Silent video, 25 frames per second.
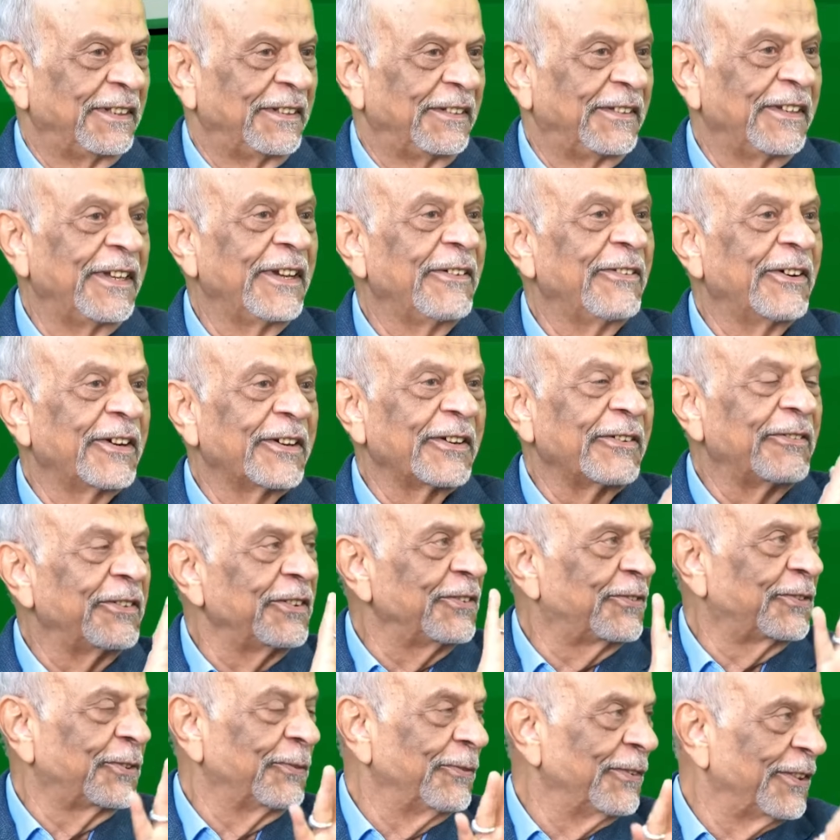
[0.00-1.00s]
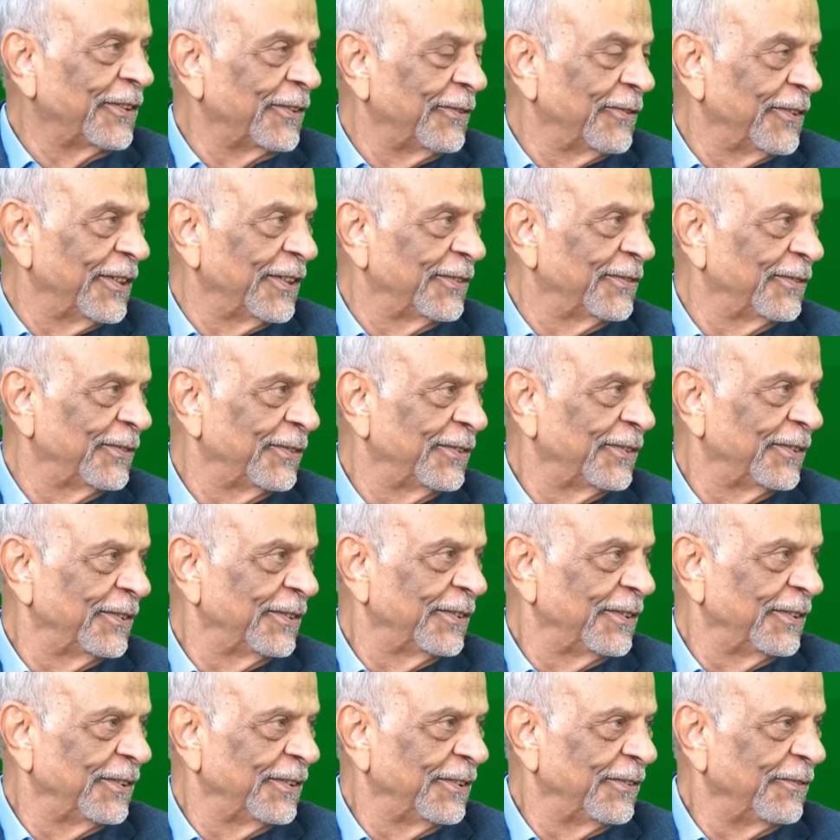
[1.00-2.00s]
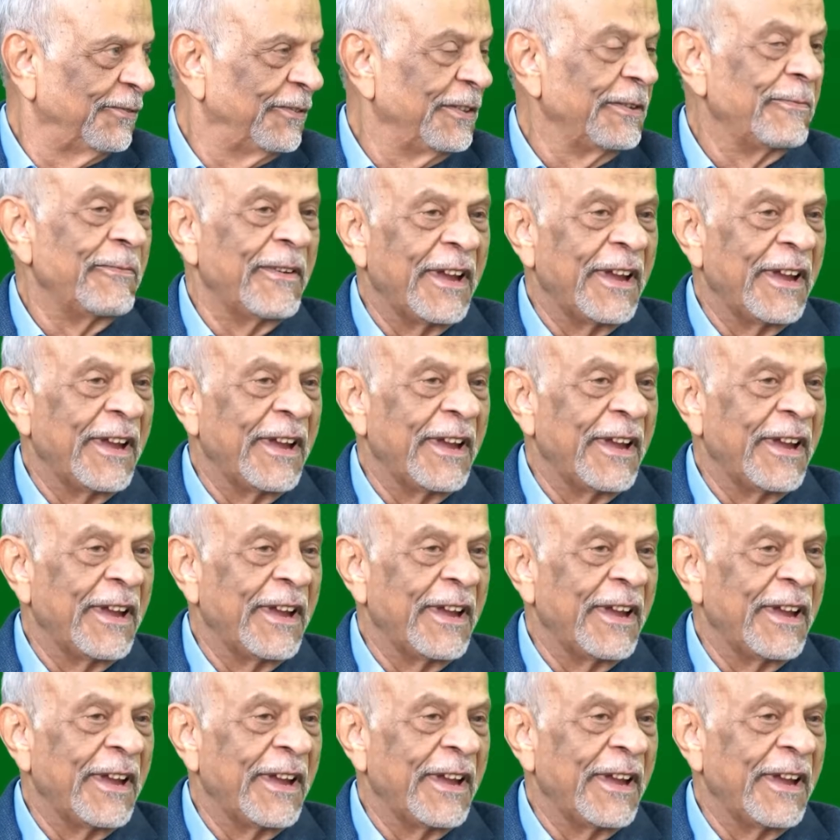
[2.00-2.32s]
They were our instrumental duas. We